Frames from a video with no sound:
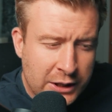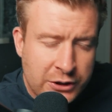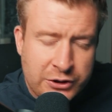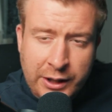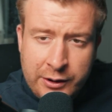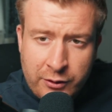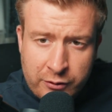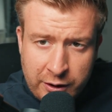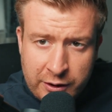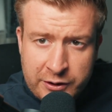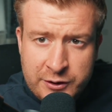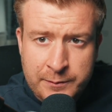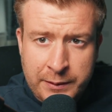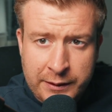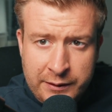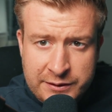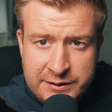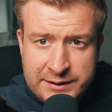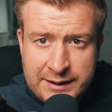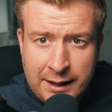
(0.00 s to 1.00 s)
check your notice
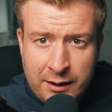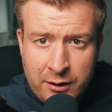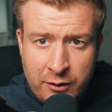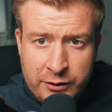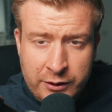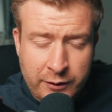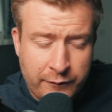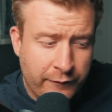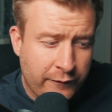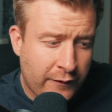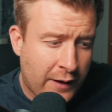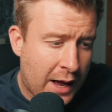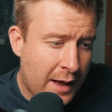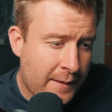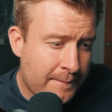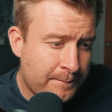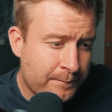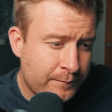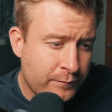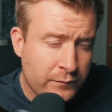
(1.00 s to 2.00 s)
period, see how long you've,
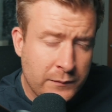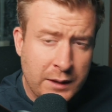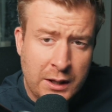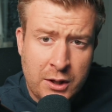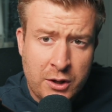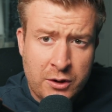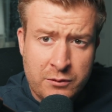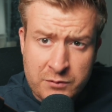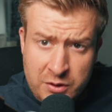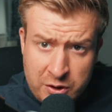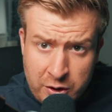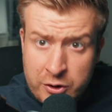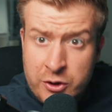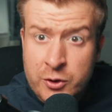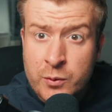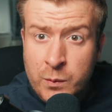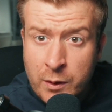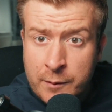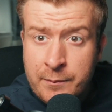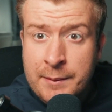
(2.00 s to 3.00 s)

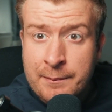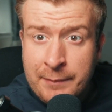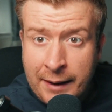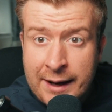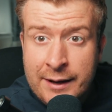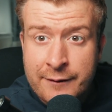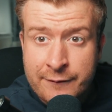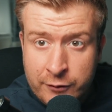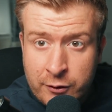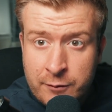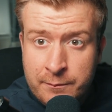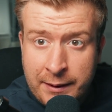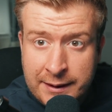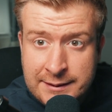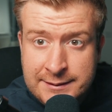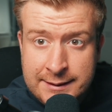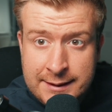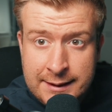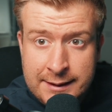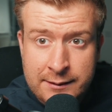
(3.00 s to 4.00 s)
you would be paid for,
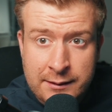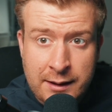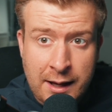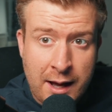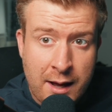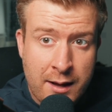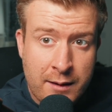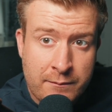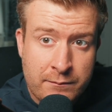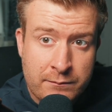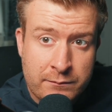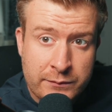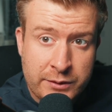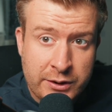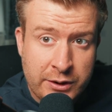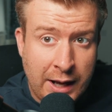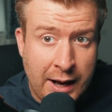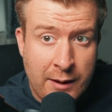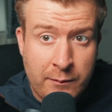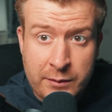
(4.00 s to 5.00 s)
basically,
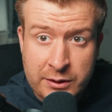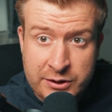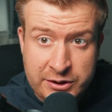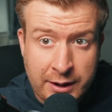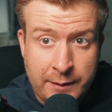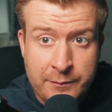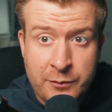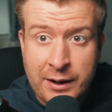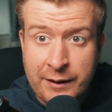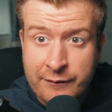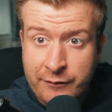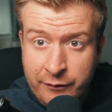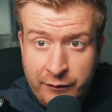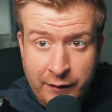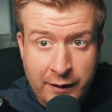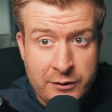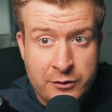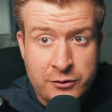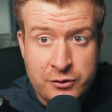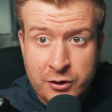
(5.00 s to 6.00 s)
how much time you'd have to
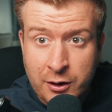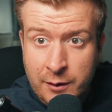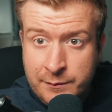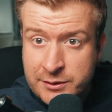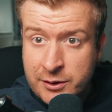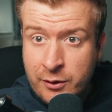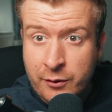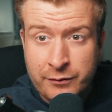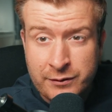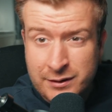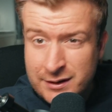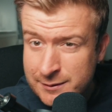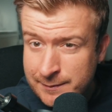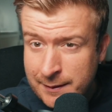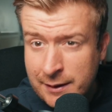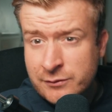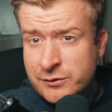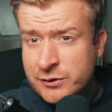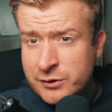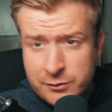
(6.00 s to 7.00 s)
find a new job. So often it's
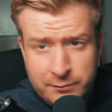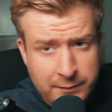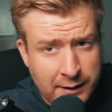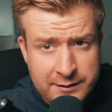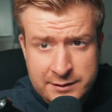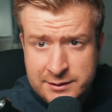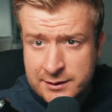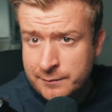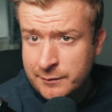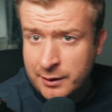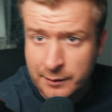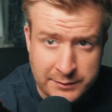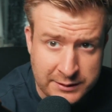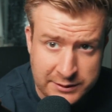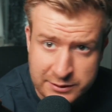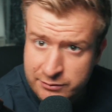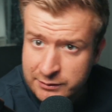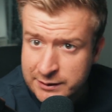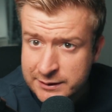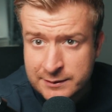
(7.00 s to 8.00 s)
about 2 months, sometimes
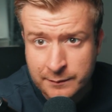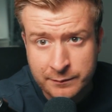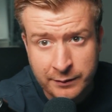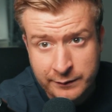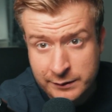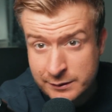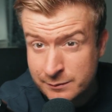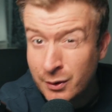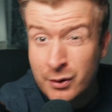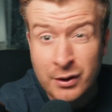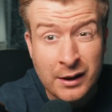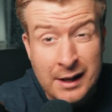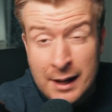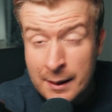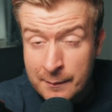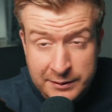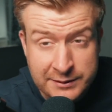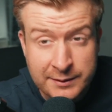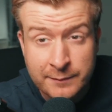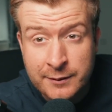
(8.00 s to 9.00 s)
it's three, sometimes it's more,
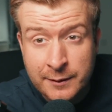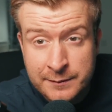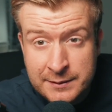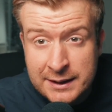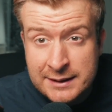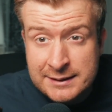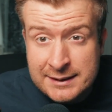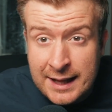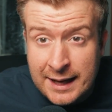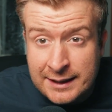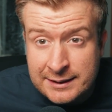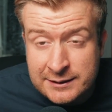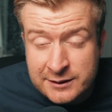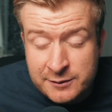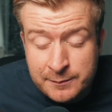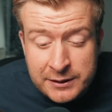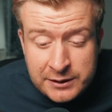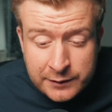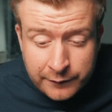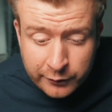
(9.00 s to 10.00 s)
but sometimes it is less. And
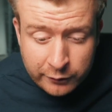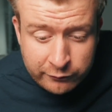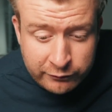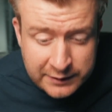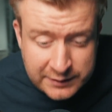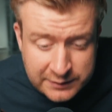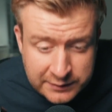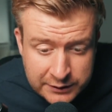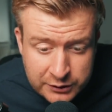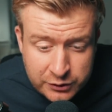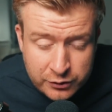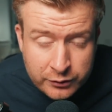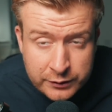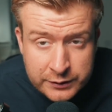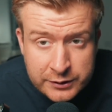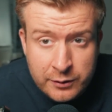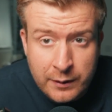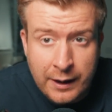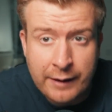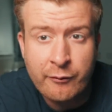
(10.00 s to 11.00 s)
especially if you're recently
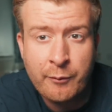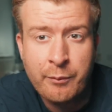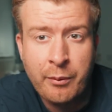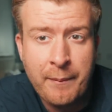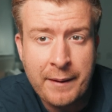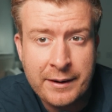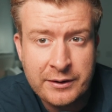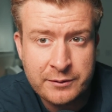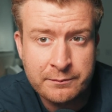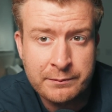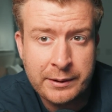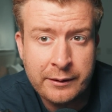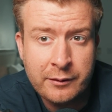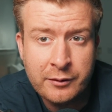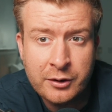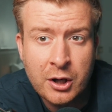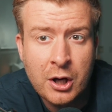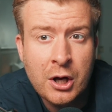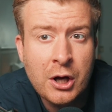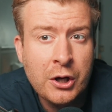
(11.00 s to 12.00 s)
joined, you have a probation
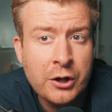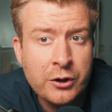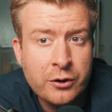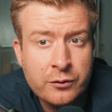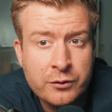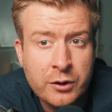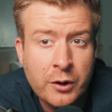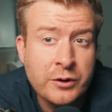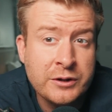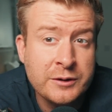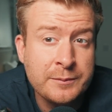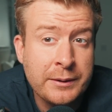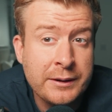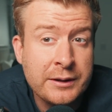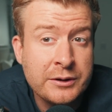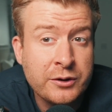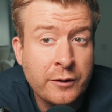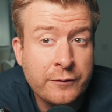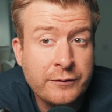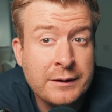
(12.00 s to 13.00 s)
period, your notice
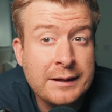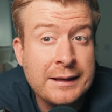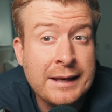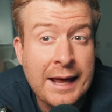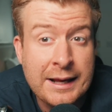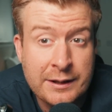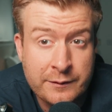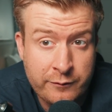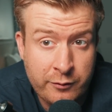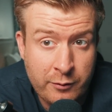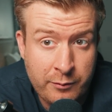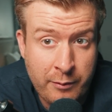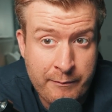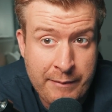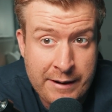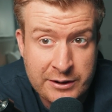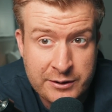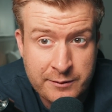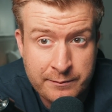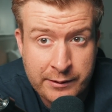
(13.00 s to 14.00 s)
period is often less for a
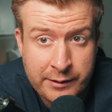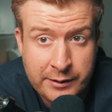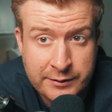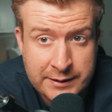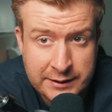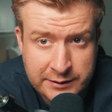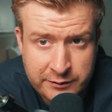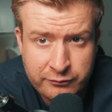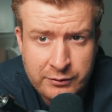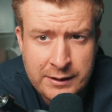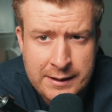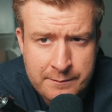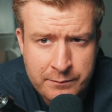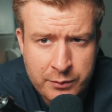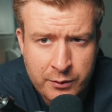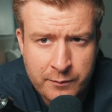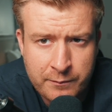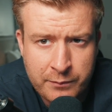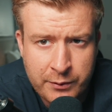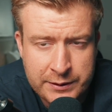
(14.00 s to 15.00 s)
probation period. So that's a really
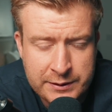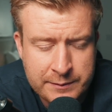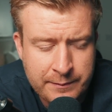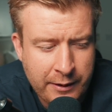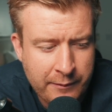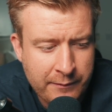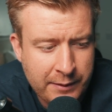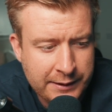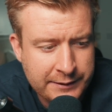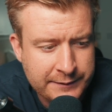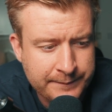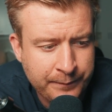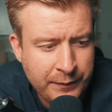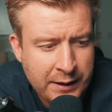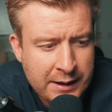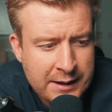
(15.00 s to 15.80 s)
important point to bear in mind.